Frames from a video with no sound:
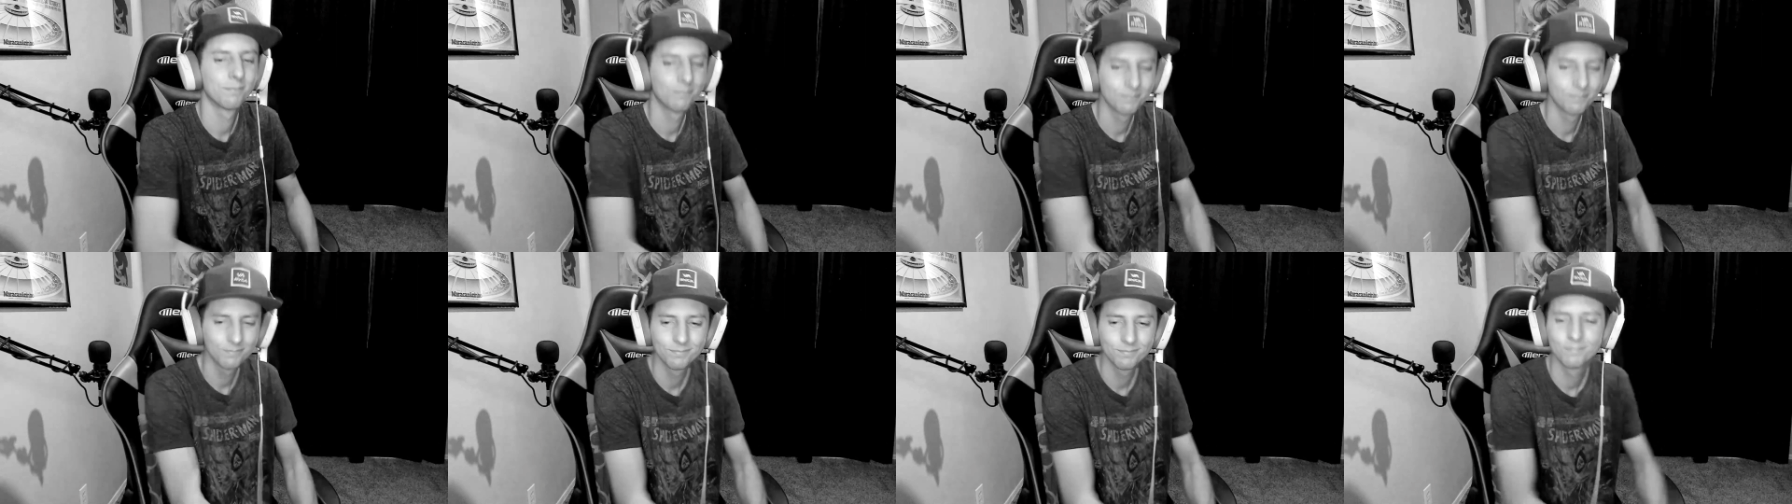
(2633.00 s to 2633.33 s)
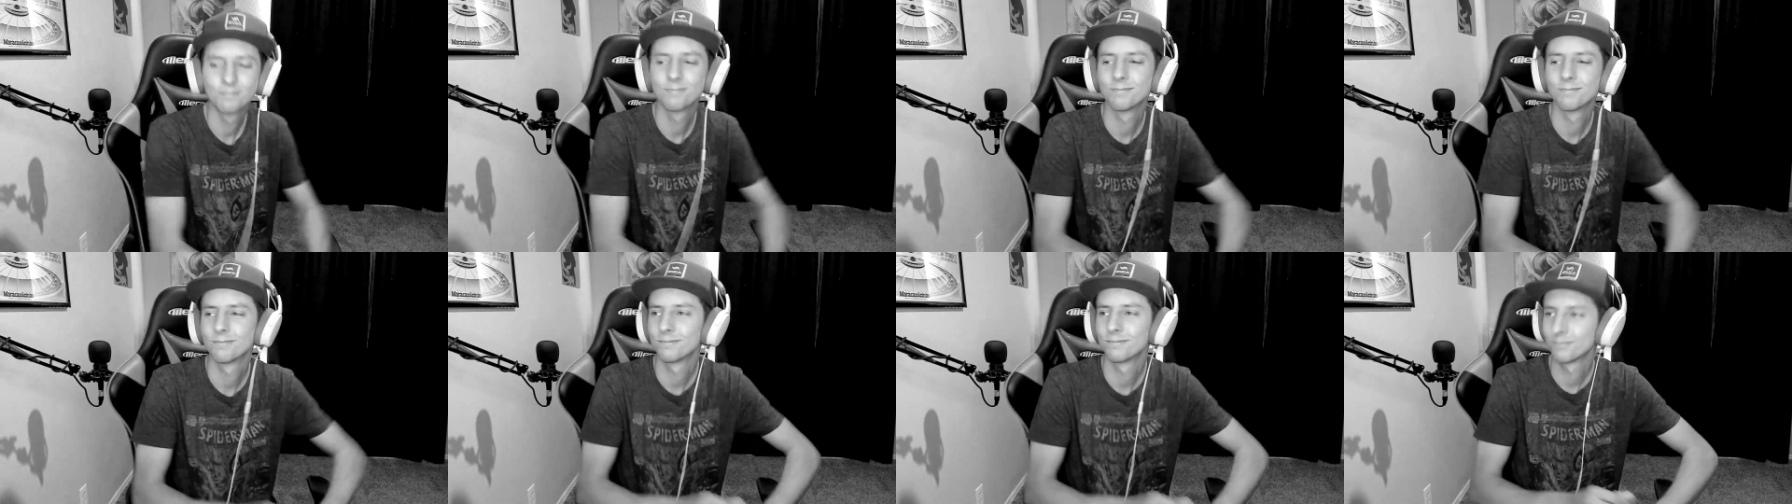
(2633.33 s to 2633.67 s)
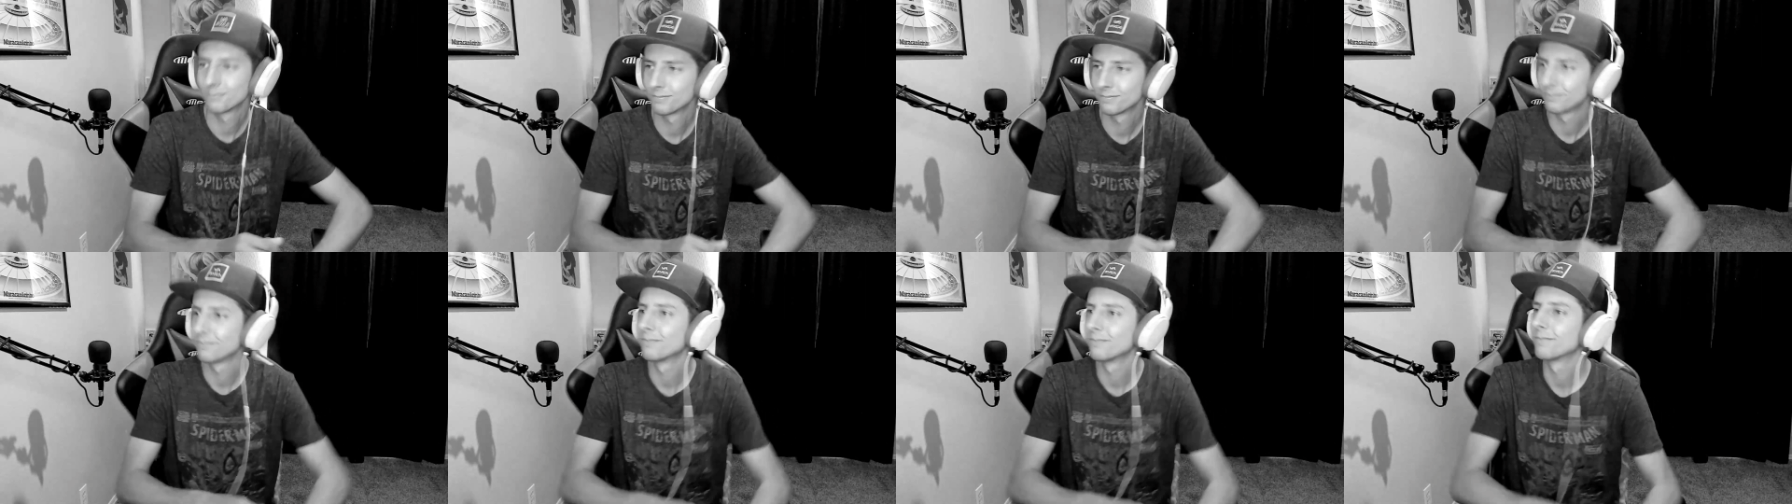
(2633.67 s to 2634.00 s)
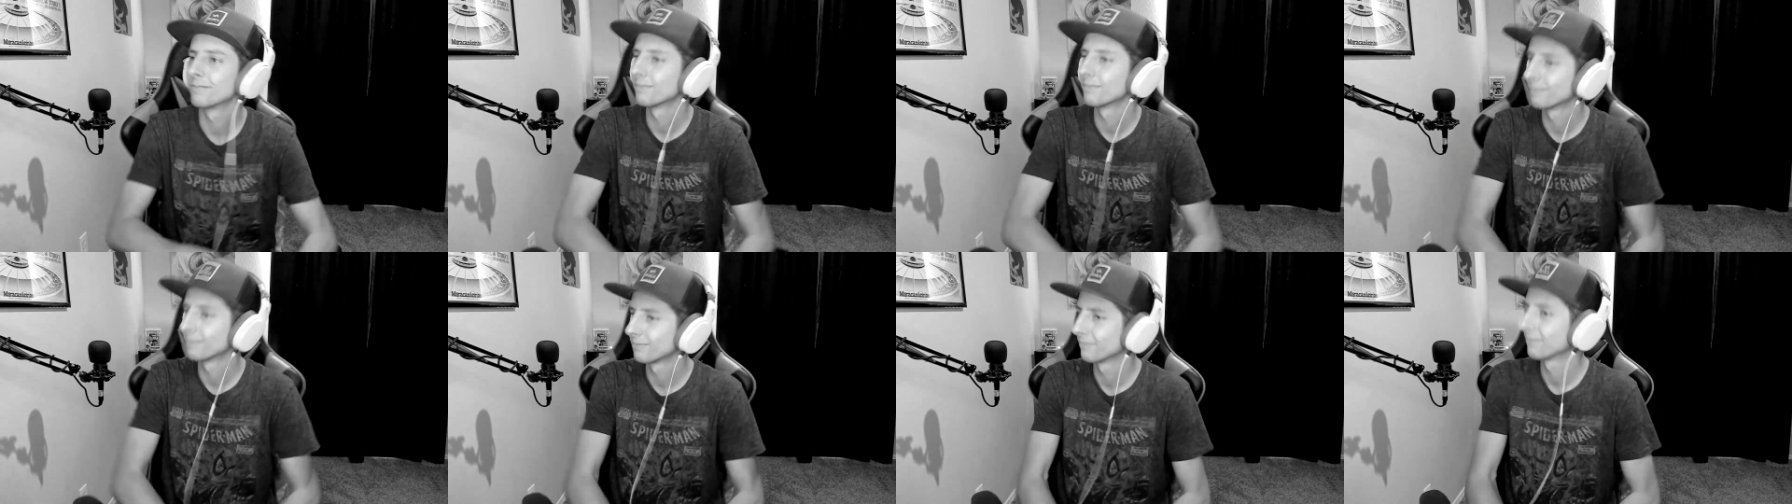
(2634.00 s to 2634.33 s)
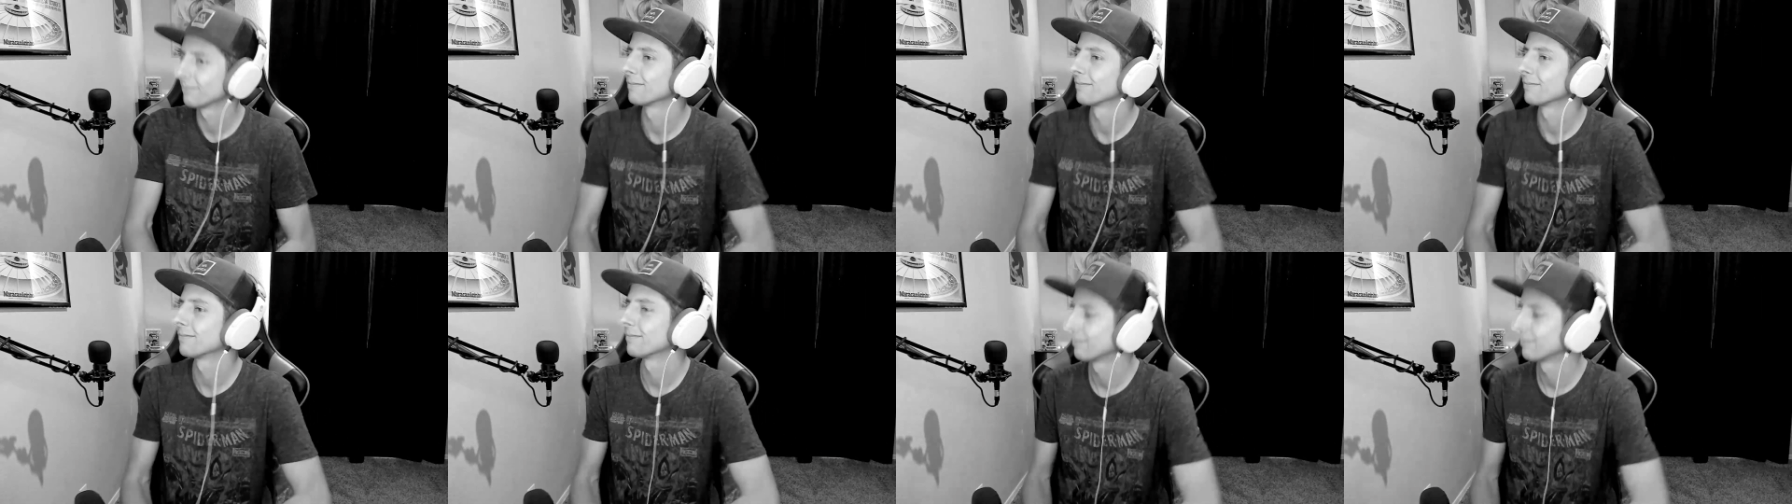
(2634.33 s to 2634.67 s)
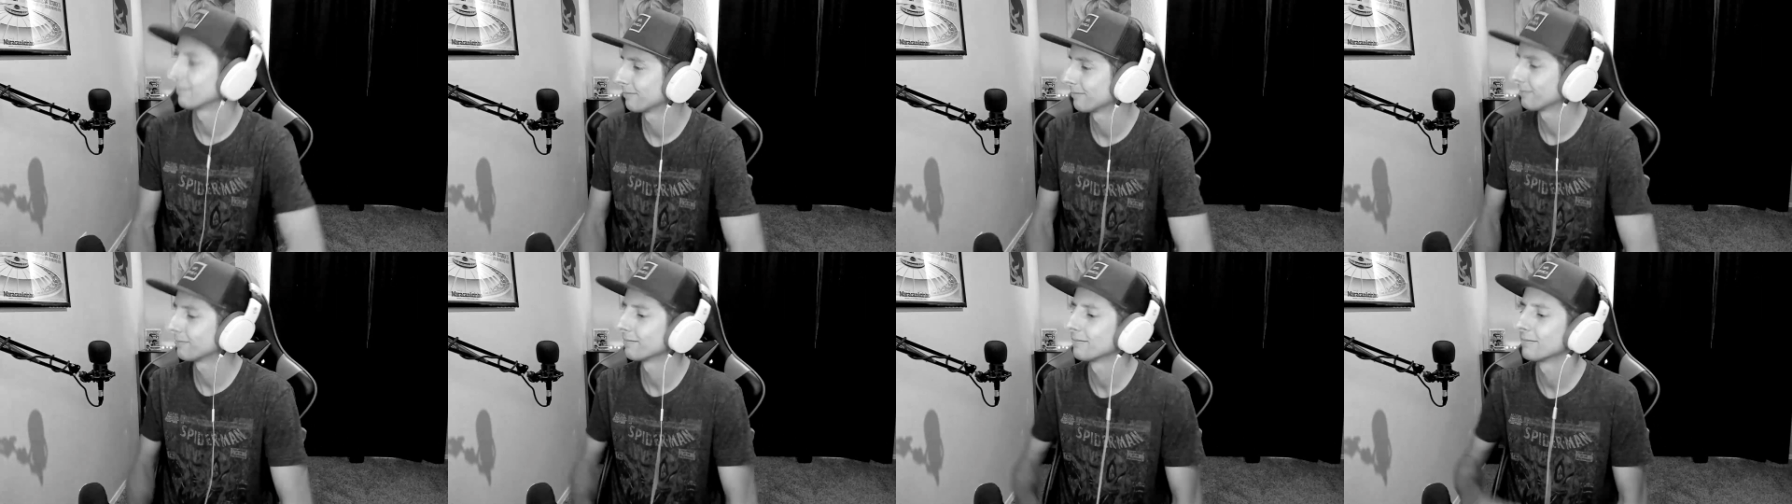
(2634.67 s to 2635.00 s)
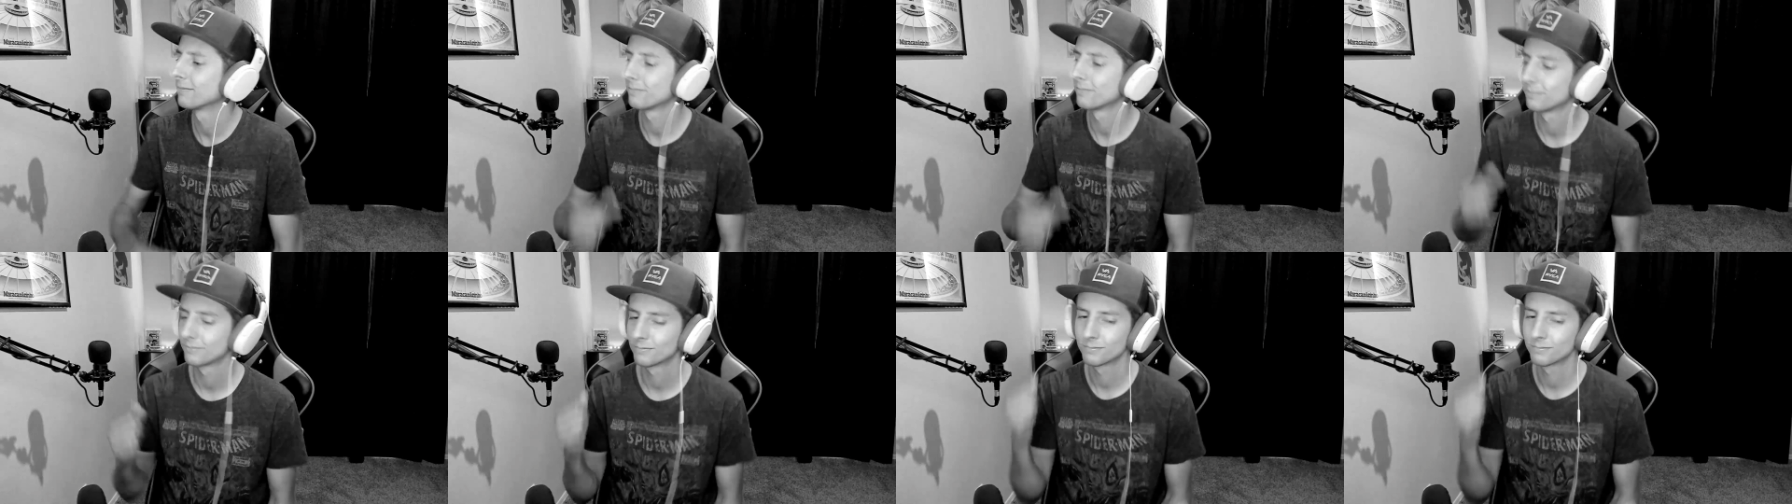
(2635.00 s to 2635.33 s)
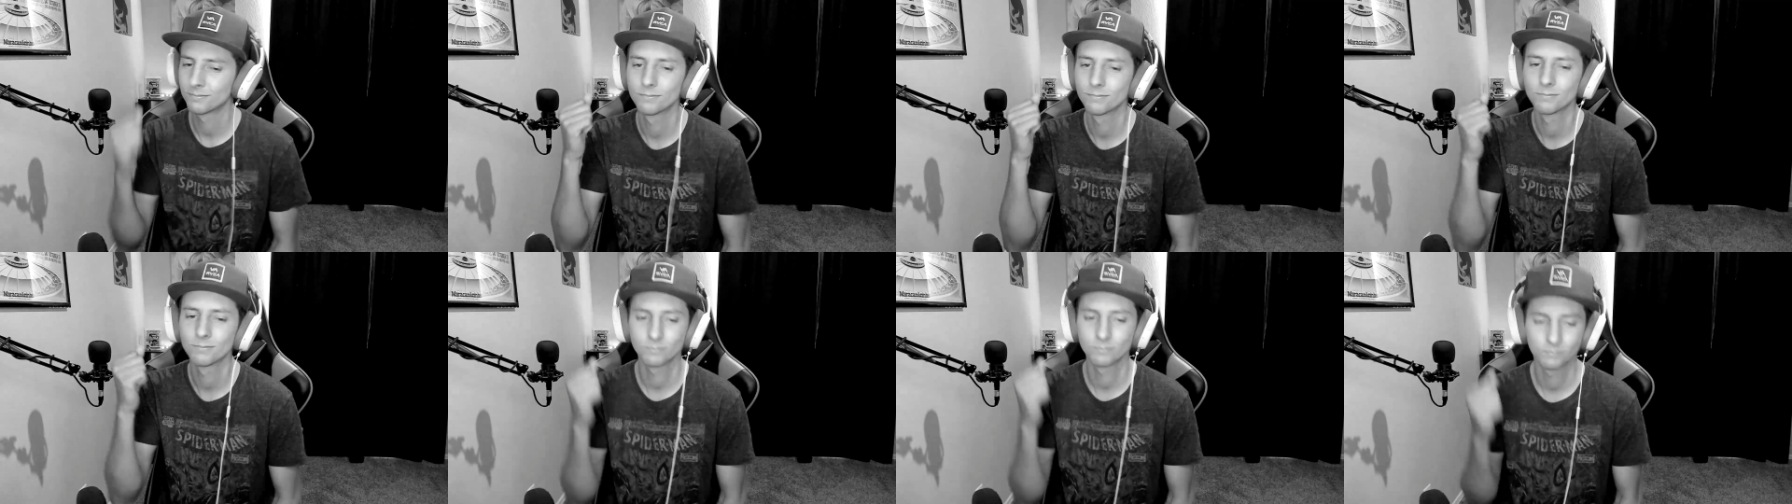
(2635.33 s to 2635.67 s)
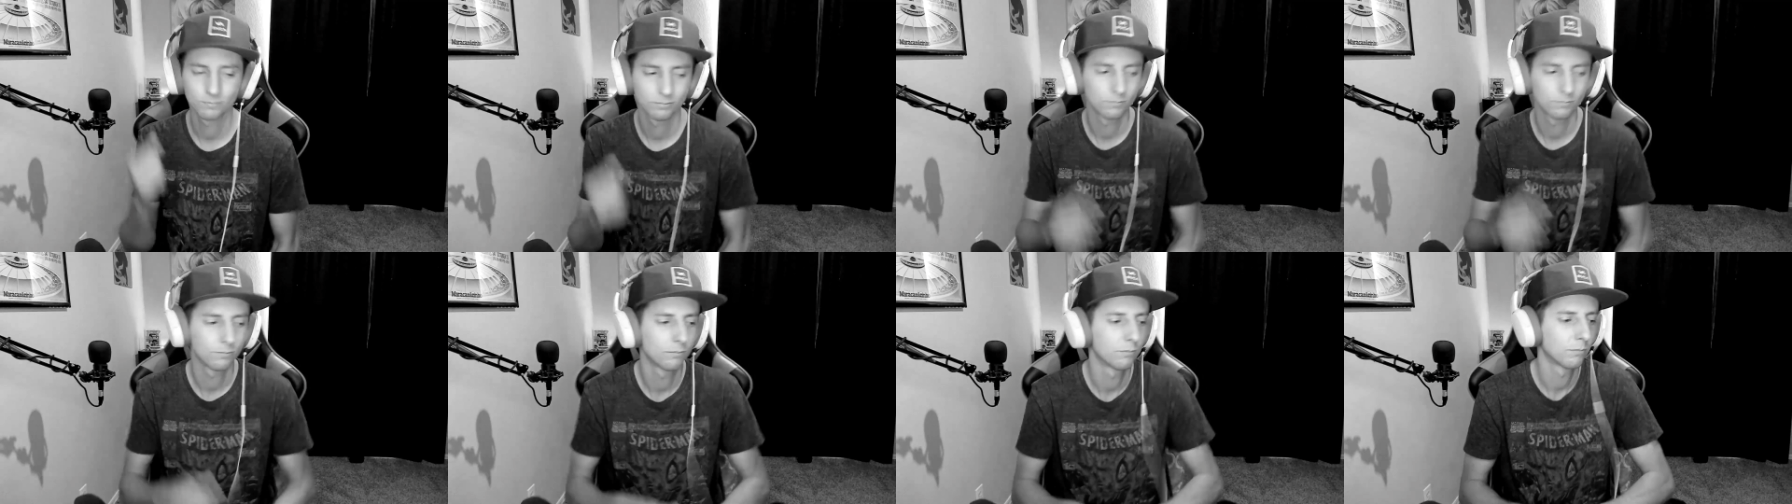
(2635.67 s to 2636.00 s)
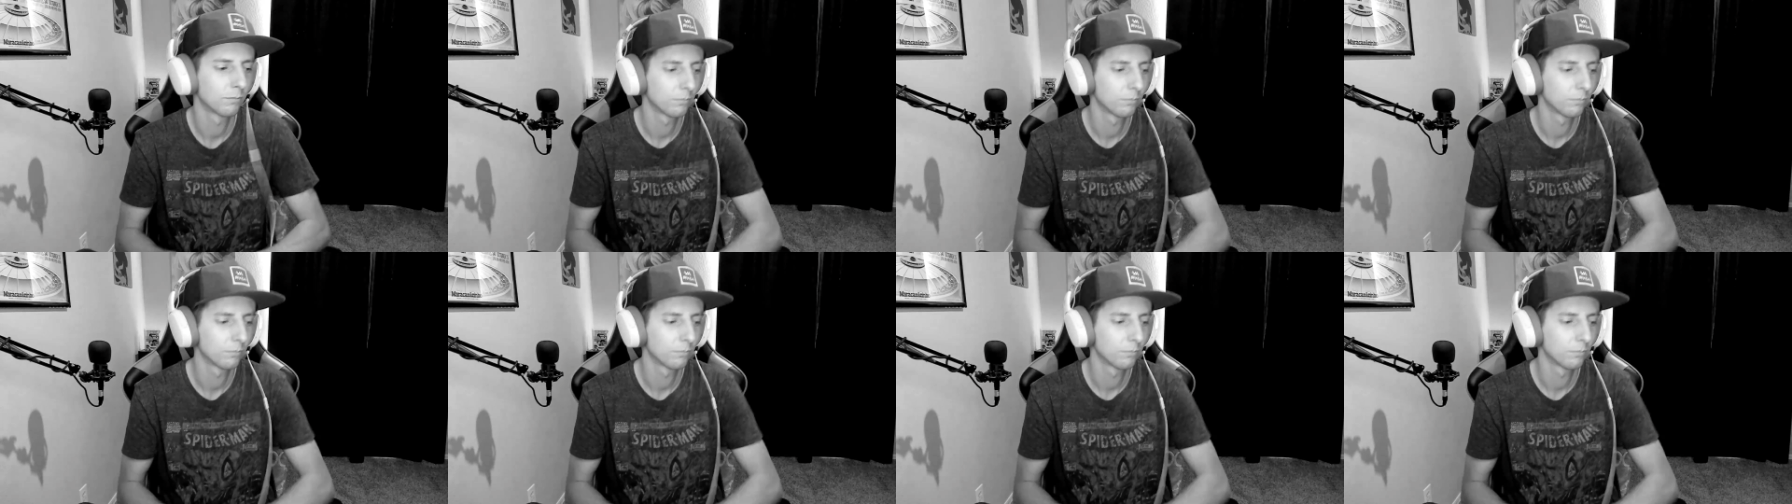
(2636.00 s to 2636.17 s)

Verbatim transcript: Hit him three times like a hat trick. Yeah. The name is Lizzie, no